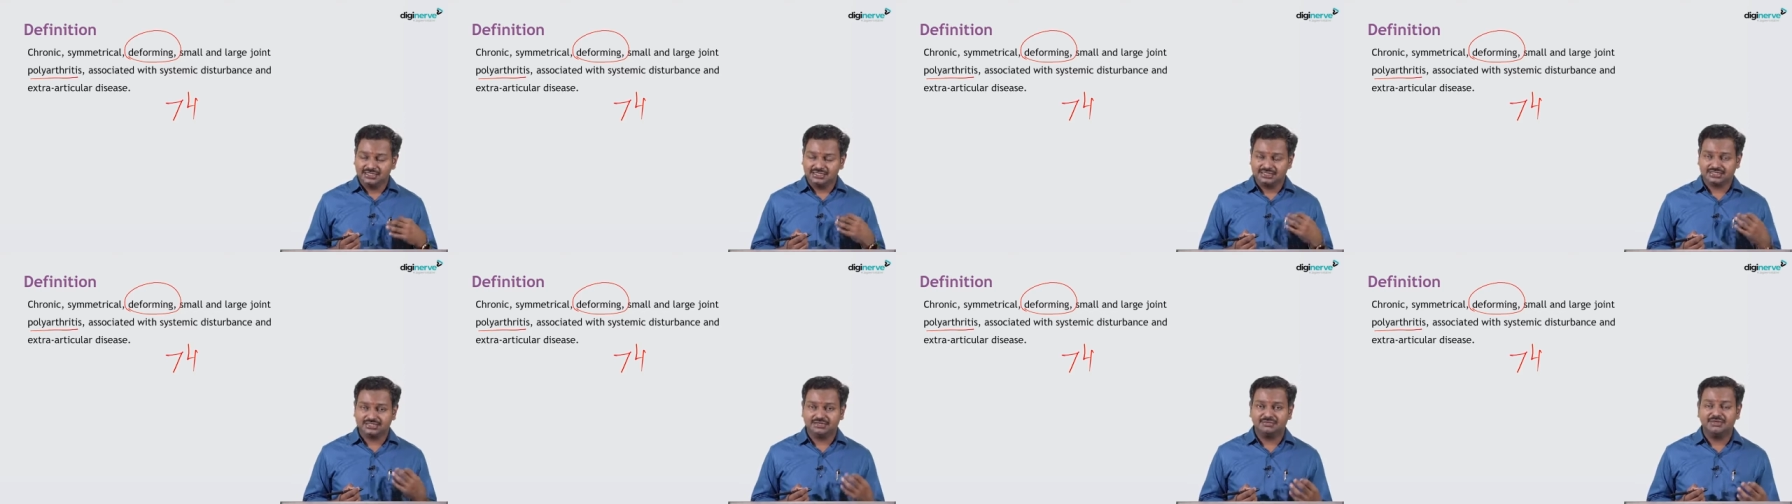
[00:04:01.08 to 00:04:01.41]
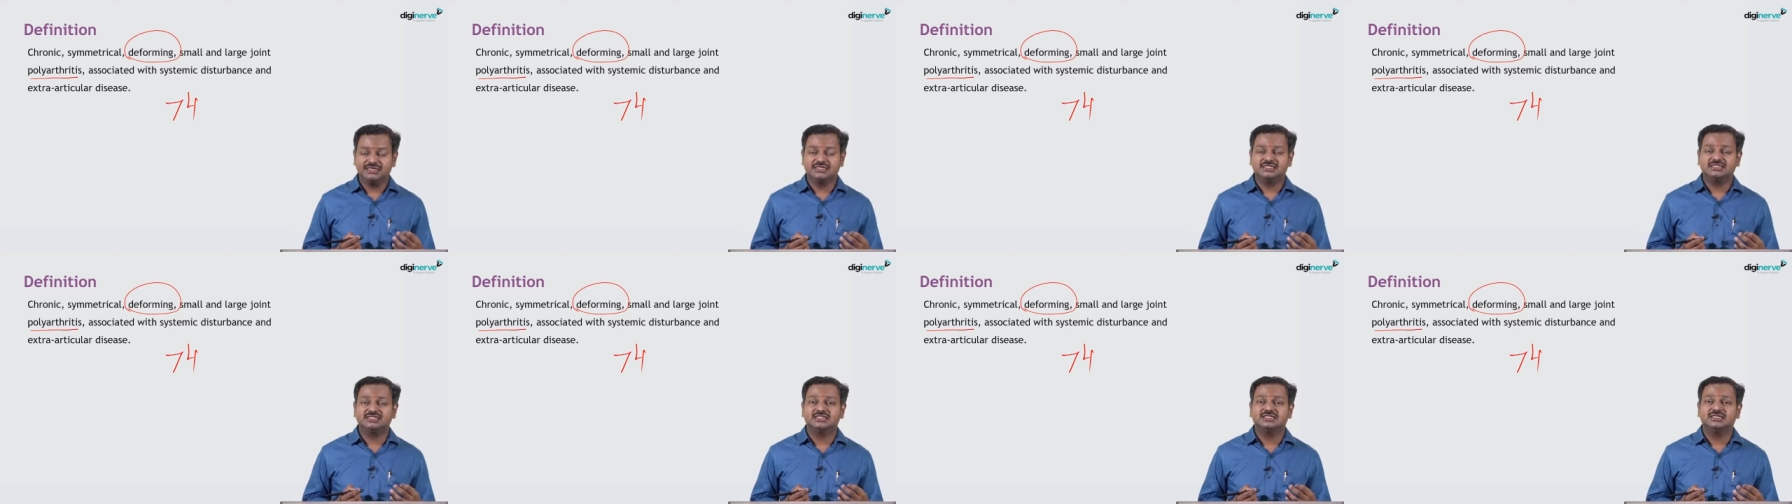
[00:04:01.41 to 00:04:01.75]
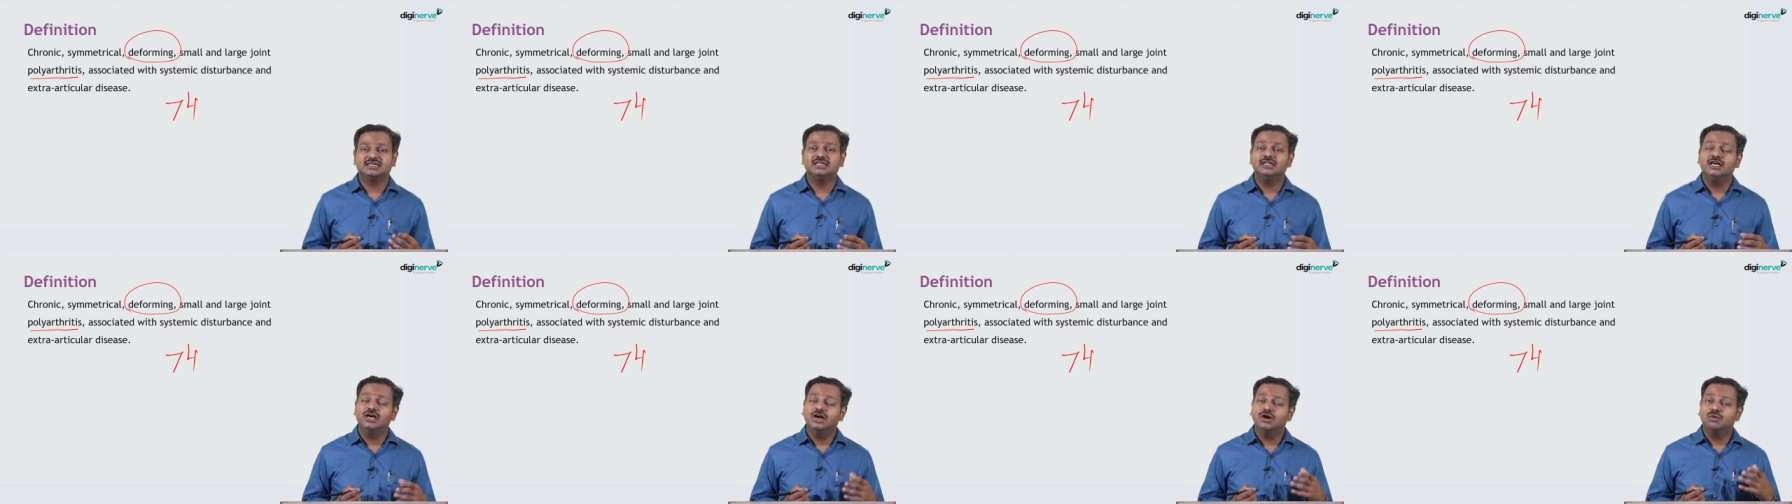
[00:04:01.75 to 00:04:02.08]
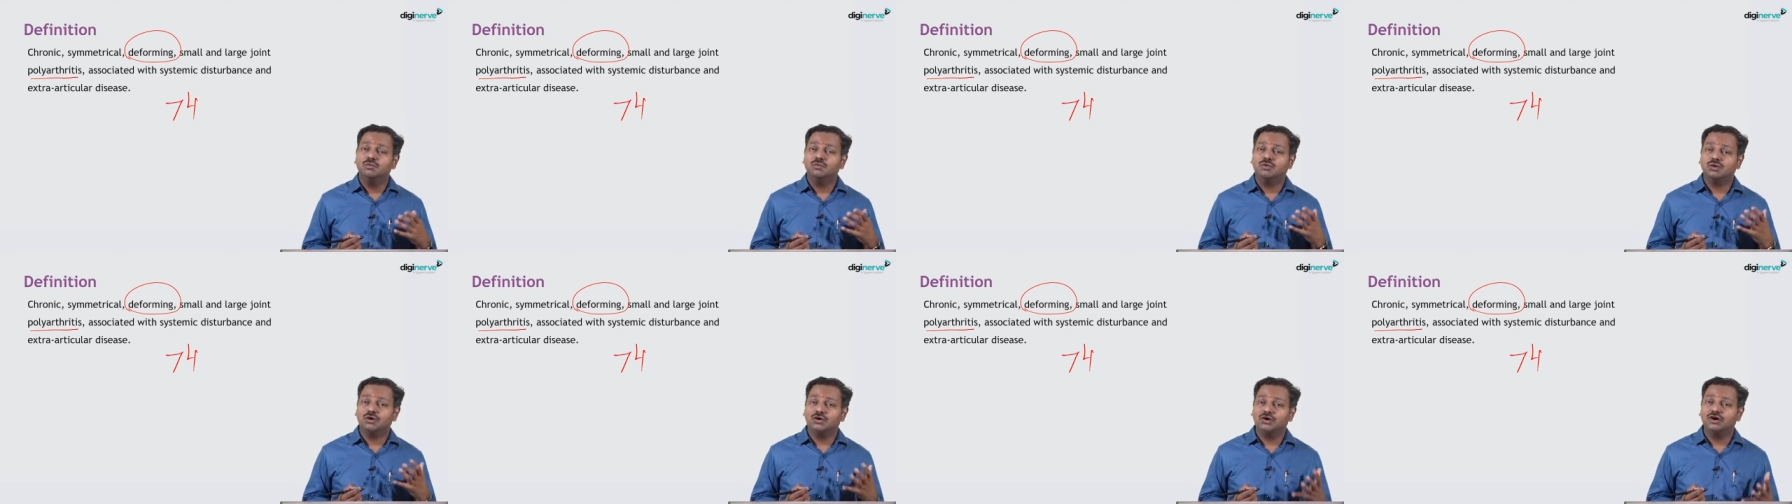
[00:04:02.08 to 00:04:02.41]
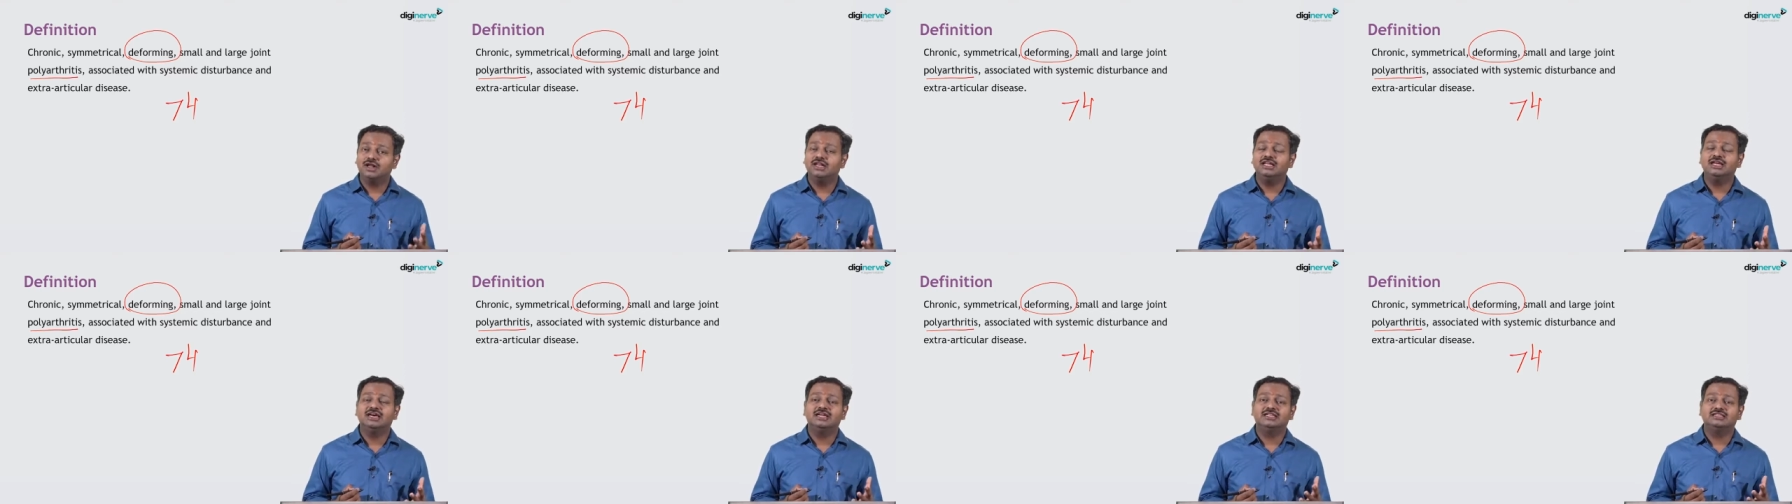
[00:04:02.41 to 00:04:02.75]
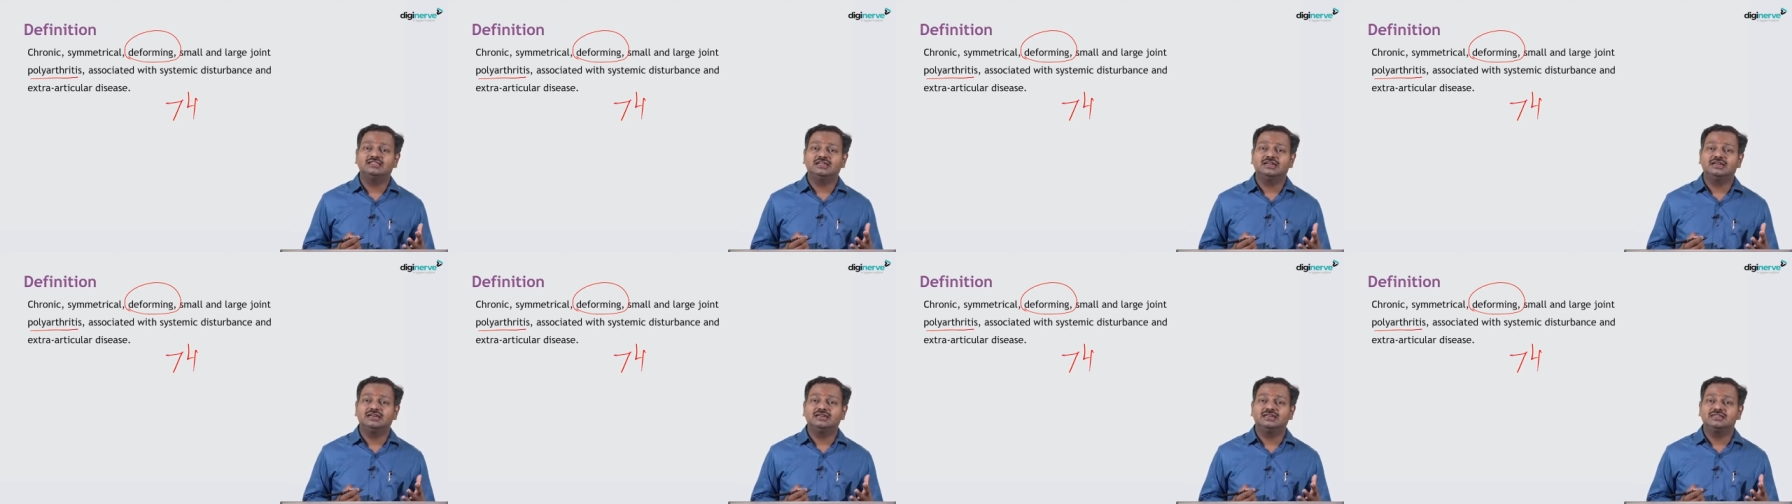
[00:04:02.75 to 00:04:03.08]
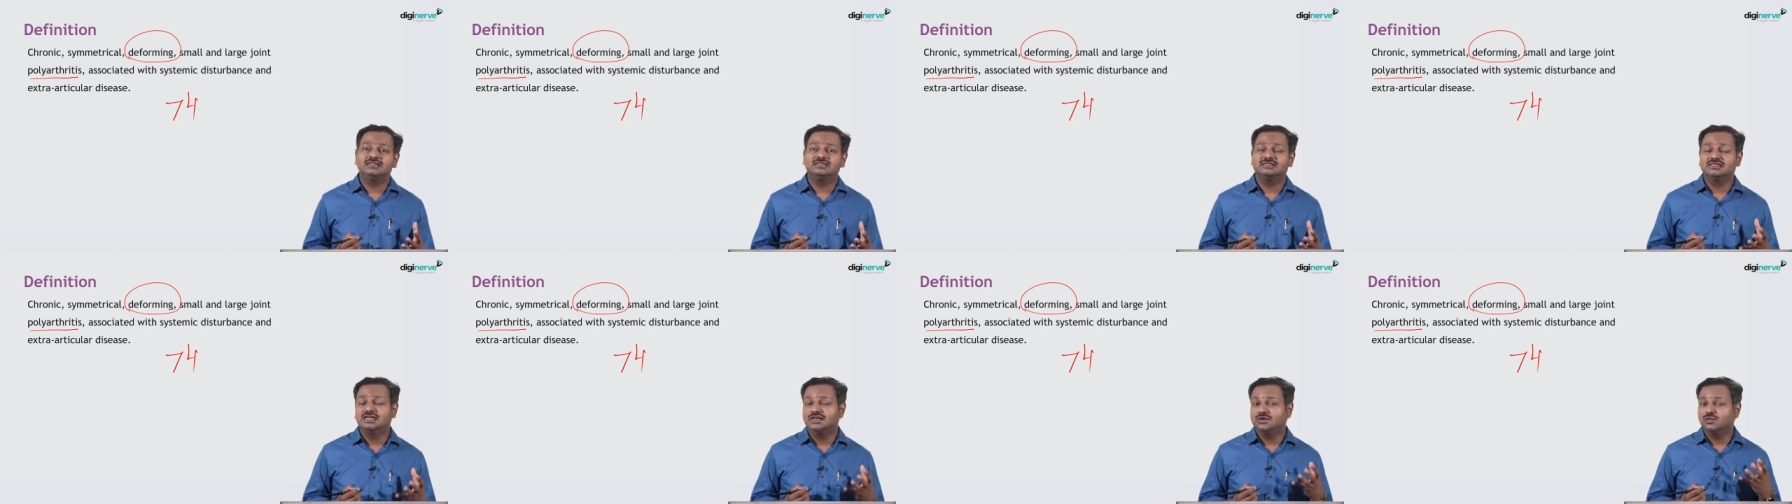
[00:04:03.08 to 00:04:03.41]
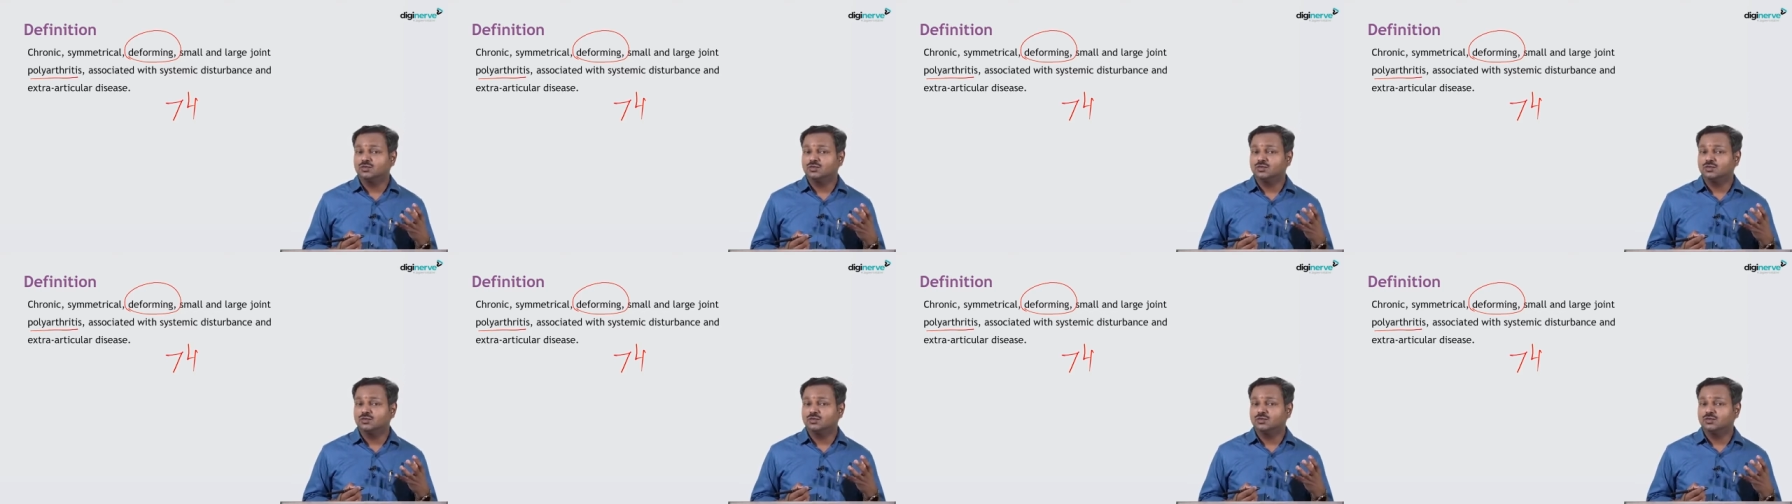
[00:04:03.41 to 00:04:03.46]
symmetrical polyarthritis